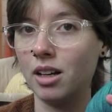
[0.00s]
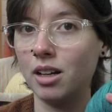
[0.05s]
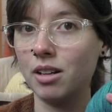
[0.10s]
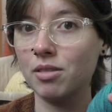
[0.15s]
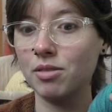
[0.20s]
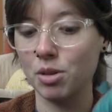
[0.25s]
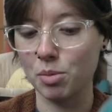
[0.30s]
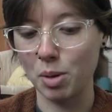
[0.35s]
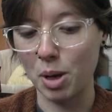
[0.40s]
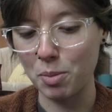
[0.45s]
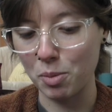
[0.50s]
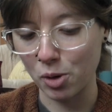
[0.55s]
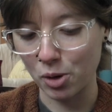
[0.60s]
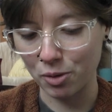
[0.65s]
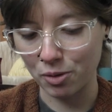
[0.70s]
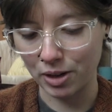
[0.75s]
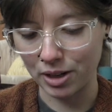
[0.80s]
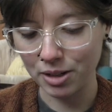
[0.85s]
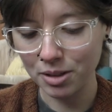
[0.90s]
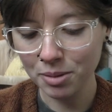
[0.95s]
for my
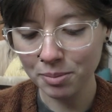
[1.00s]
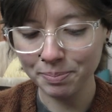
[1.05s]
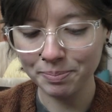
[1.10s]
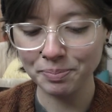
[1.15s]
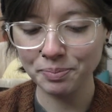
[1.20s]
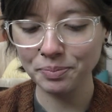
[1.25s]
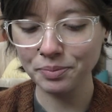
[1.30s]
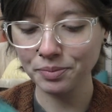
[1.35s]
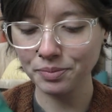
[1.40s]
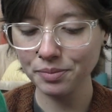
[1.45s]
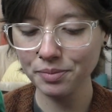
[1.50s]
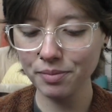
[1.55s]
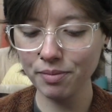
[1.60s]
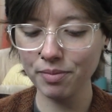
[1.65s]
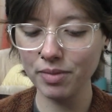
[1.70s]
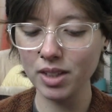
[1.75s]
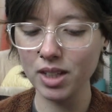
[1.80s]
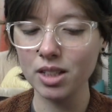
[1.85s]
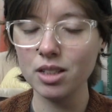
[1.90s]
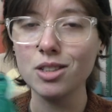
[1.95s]
boyfriend.
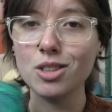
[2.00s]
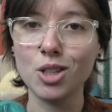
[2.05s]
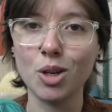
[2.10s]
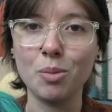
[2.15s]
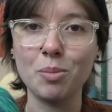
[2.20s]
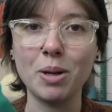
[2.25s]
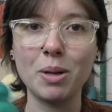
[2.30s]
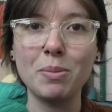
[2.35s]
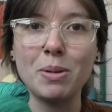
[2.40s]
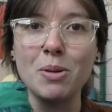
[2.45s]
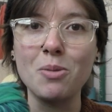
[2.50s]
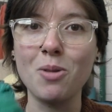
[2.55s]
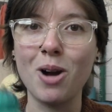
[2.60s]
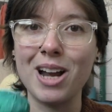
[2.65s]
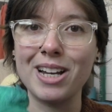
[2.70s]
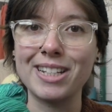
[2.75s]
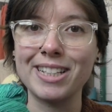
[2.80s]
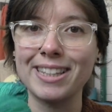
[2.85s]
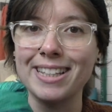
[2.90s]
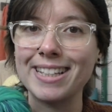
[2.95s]
So I'm going to be
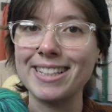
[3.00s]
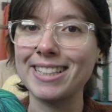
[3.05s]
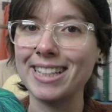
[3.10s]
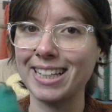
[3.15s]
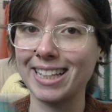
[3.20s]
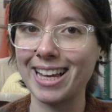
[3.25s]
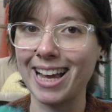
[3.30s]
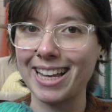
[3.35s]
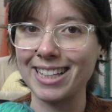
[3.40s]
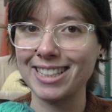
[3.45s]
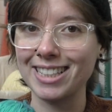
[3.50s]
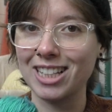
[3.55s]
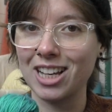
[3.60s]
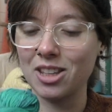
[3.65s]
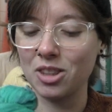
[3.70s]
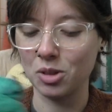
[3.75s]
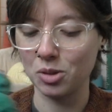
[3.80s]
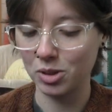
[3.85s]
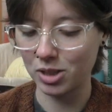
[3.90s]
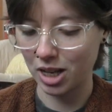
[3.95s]
winding this and casting
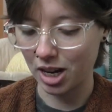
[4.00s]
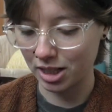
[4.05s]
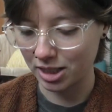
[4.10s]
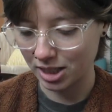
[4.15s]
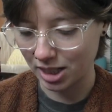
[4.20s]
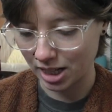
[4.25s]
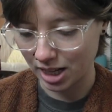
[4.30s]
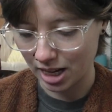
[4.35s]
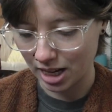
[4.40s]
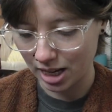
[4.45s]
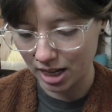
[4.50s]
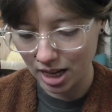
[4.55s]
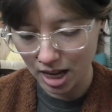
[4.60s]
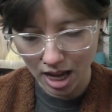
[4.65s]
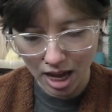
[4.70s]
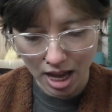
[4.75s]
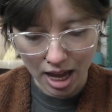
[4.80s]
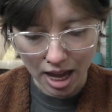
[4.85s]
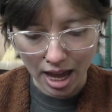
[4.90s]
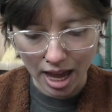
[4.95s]
on those socks today.
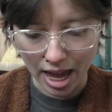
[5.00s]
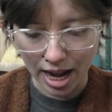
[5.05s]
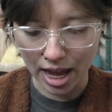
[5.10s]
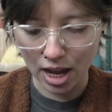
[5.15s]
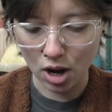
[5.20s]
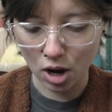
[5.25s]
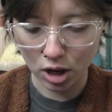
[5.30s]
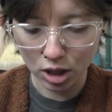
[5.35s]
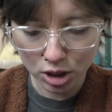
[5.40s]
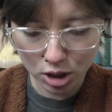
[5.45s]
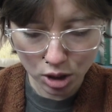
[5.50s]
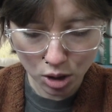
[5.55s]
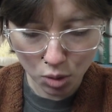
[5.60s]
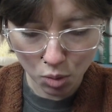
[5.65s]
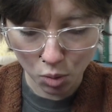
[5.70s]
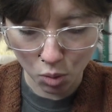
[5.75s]
And I also